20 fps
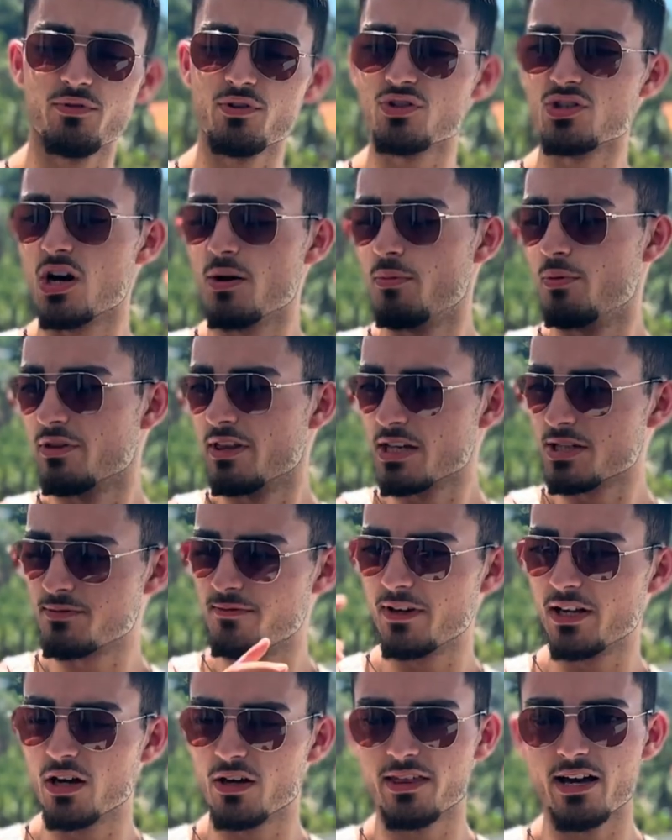example, this
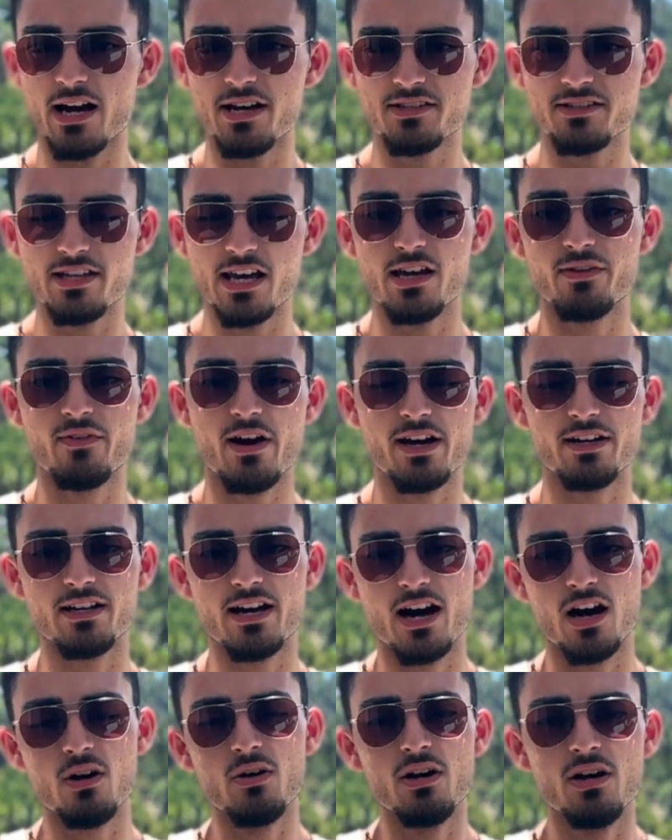villa that I stay in right
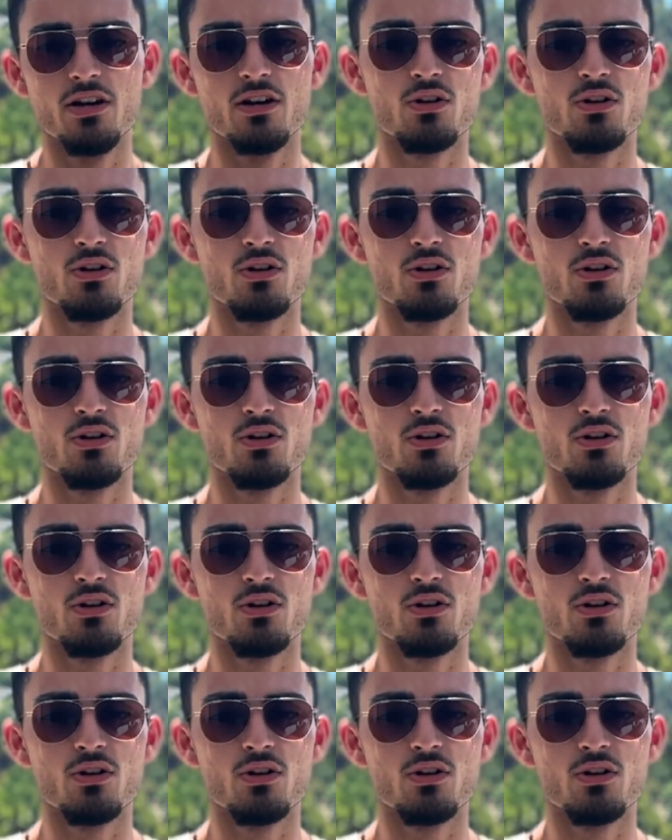now